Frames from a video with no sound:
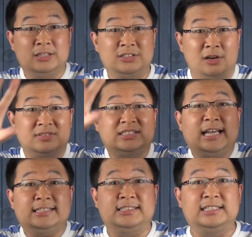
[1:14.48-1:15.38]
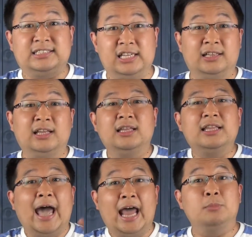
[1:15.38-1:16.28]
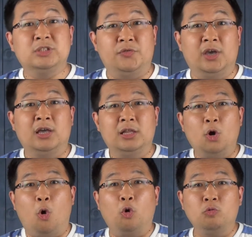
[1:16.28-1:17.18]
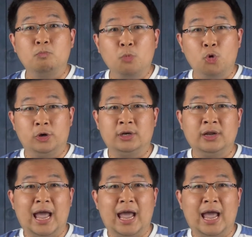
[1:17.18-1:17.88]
it sort of sets the scene, the atmosphere, the whole mood.